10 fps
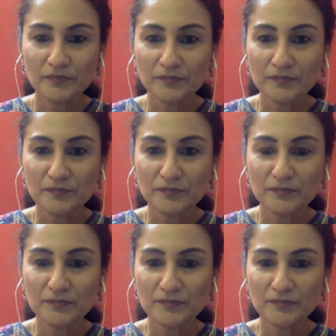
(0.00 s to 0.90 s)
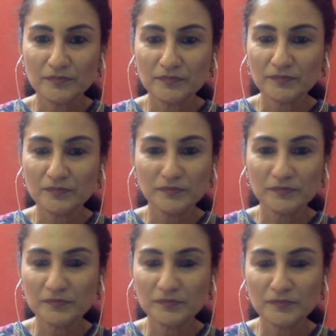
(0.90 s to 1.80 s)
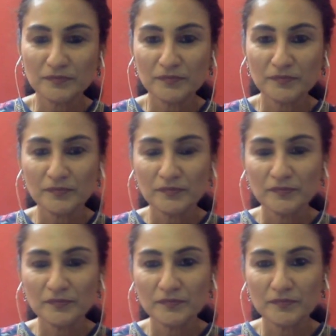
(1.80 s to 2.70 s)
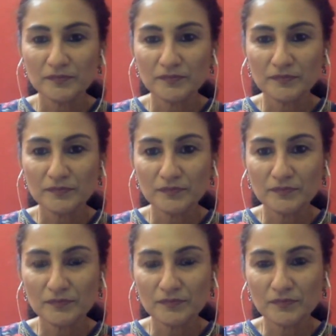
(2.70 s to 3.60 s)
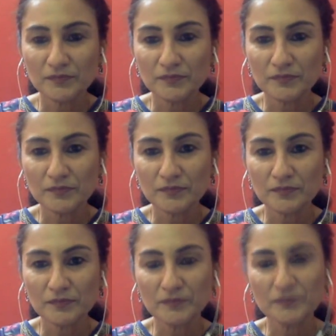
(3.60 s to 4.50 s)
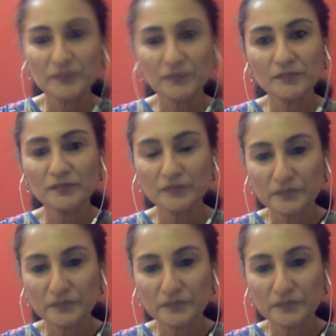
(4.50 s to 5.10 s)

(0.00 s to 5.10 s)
(silent)